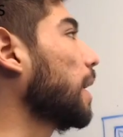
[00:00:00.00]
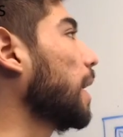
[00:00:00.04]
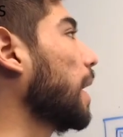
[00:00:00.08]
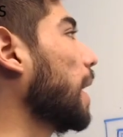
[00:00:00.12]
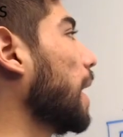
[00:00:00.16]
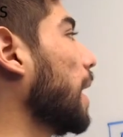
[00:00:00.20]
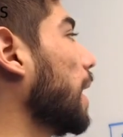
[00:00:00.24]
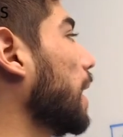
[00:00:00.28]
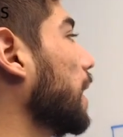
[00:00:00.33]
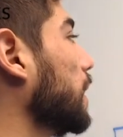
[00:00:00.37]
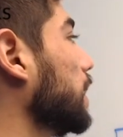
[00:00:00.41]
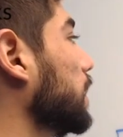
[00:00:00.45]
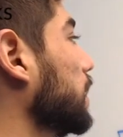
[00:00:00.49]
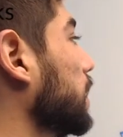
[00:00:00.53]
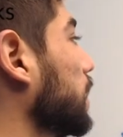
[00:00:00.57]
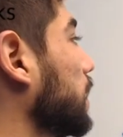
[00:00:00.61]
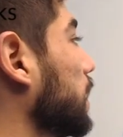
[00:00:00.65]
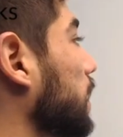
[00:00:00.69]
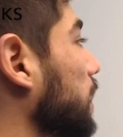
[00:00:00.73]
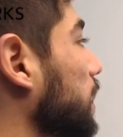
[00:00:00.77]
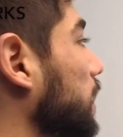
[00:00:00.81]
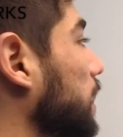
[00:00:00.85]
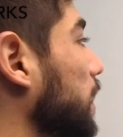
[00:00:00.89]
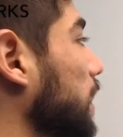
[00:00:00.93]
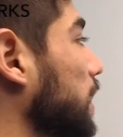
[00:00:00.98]
And
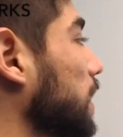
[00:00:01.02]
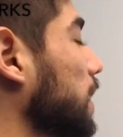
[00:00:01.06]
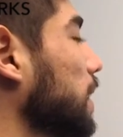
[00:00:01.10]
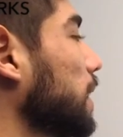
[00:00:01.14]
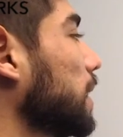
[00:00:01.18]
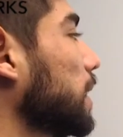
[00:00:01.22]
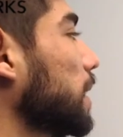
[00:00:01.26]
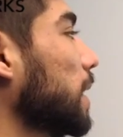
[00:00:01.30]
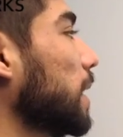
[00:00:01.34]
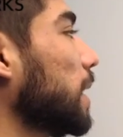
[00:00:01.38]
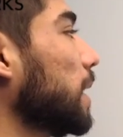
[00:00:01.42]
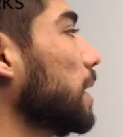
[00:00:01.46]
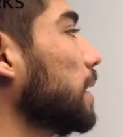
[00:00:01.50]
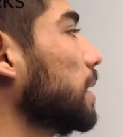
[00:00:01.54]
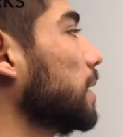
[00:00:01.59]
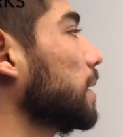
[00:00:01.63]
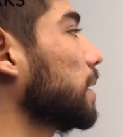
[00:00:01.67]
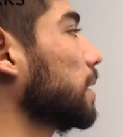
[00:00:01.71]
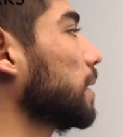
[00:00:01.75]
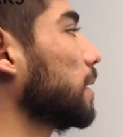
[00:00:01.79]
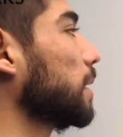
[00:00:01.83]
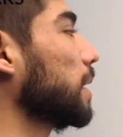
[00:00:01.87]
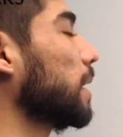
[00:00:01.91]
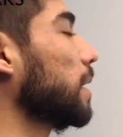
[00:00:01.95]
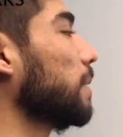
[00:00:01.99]
since these keys
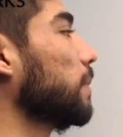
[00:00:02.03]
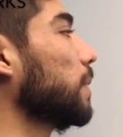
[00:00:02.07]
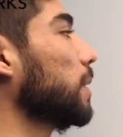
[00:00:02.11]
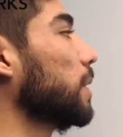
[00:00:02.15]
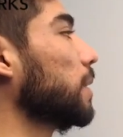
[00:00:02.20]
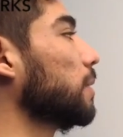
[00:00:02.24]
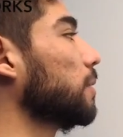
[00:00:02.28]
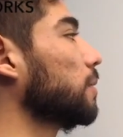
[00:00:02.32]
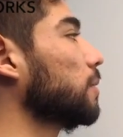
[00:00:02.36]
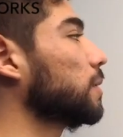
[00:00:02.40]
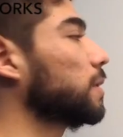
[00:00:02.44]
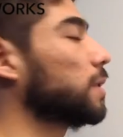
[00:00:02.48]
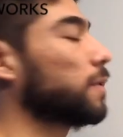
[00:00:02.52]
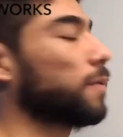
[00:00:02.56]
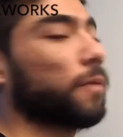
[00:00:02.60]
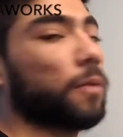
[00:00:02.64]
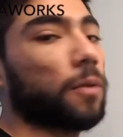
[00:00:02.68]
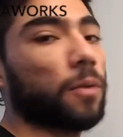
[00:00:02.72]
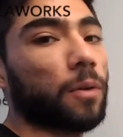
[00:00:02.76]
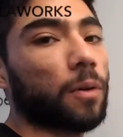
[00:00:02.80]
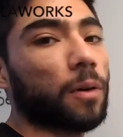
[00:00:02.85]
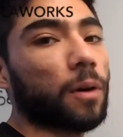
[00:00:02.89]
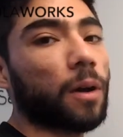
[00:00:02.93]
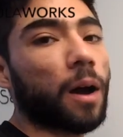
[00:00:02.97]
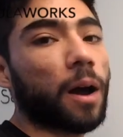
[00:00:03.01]
can be used
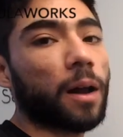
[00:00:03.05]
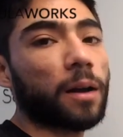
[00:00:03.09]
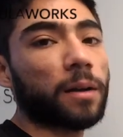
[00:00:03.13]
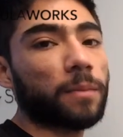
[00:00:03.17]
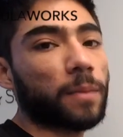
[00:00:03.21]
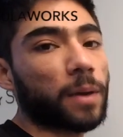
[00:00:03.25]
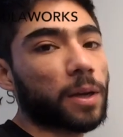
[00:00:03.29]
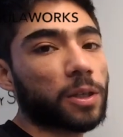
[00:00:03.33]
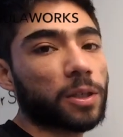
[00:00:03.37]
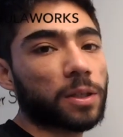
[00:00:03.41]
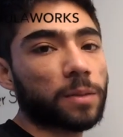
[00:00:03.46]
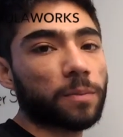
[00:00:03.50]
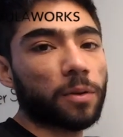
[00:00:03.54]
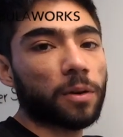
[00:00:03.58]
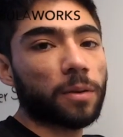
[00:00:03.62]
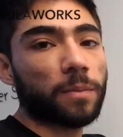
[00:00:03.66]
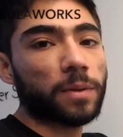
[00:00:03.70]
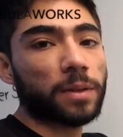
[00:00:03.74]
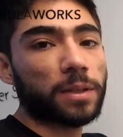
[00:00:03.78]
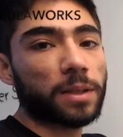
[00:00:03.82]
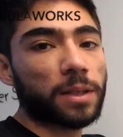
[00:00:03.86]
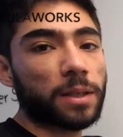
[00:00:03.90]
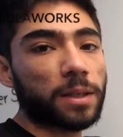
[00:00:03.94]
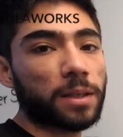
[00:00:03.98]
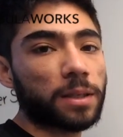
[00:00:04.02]
for automation
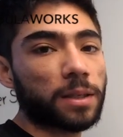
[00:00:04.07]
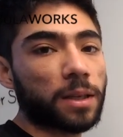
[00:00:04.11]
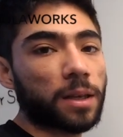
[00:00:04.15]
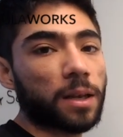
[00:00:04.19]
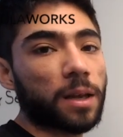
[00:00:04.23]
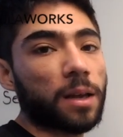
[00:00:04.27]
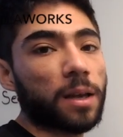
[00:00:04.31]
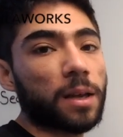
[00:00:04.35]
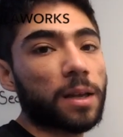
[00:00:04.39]
purposes,